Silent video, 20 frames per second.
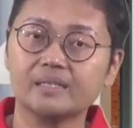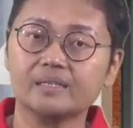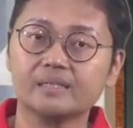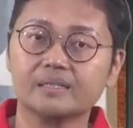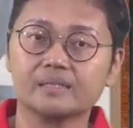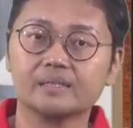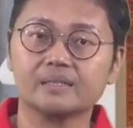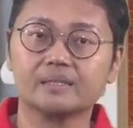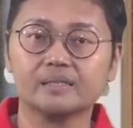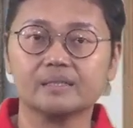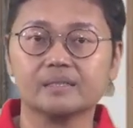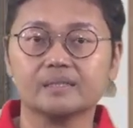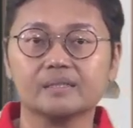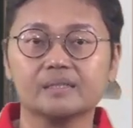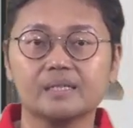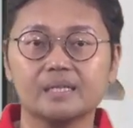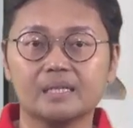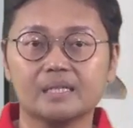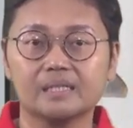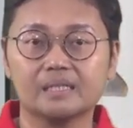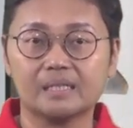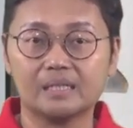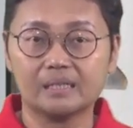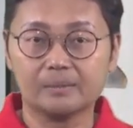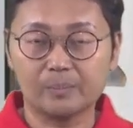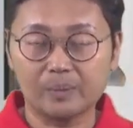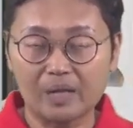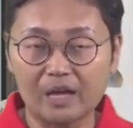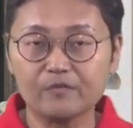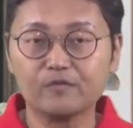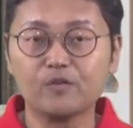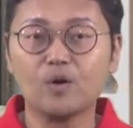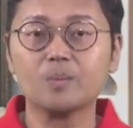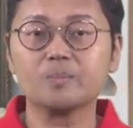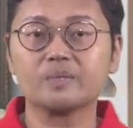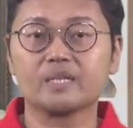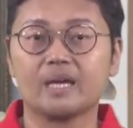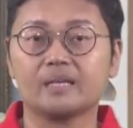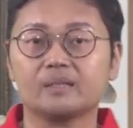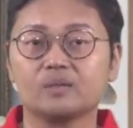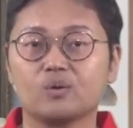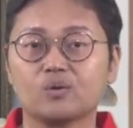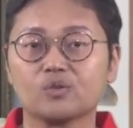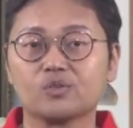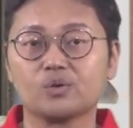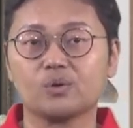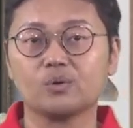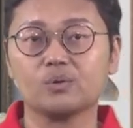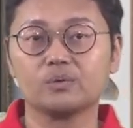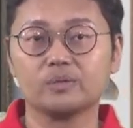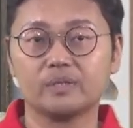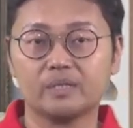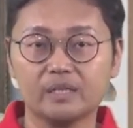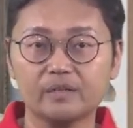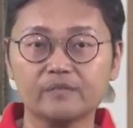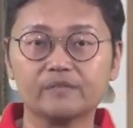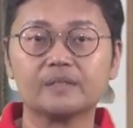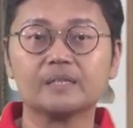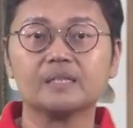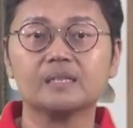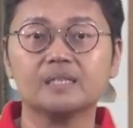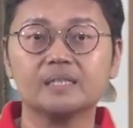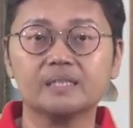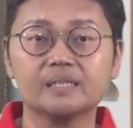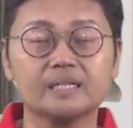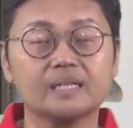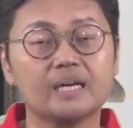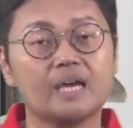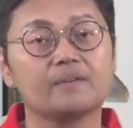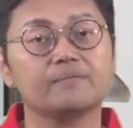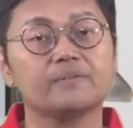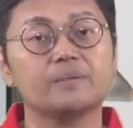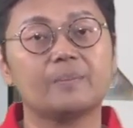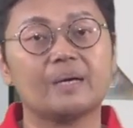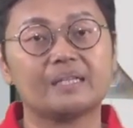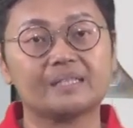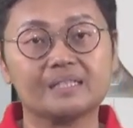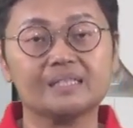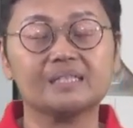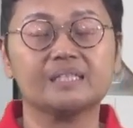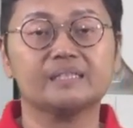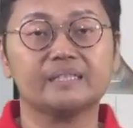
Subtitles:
the platforms can also give the learner have a better learning